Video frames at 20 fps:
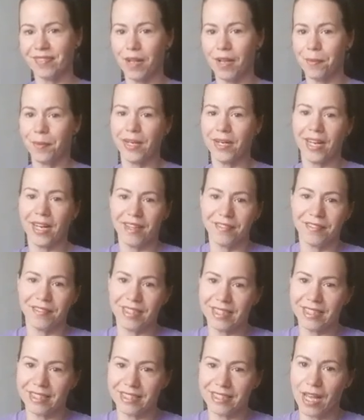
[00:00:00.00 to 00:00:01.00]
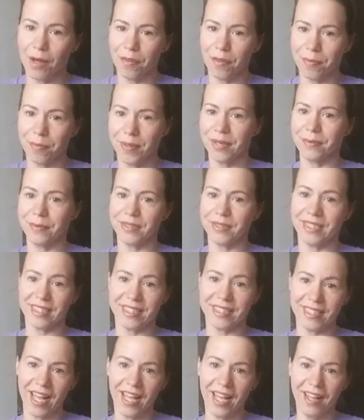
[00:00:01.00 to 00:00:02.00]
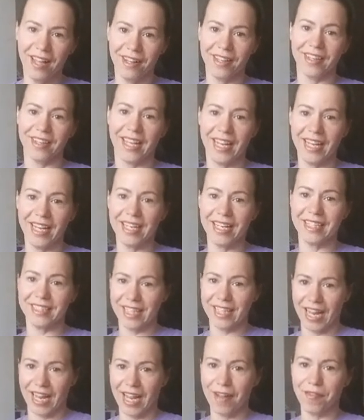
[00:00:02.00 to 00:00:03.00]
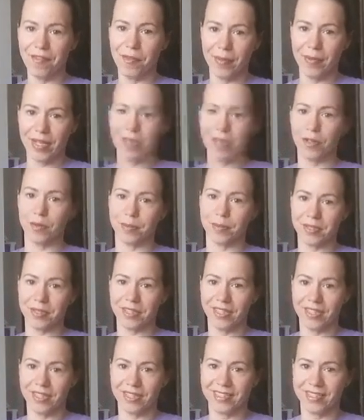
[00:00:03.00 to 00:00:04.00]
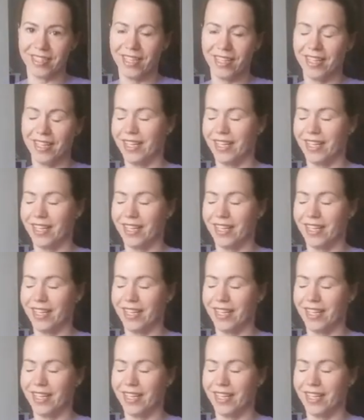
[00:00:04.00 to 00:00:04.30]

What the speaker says: I mean, I lived in the South, but it was the style in the 80s to have the big hoop skirts.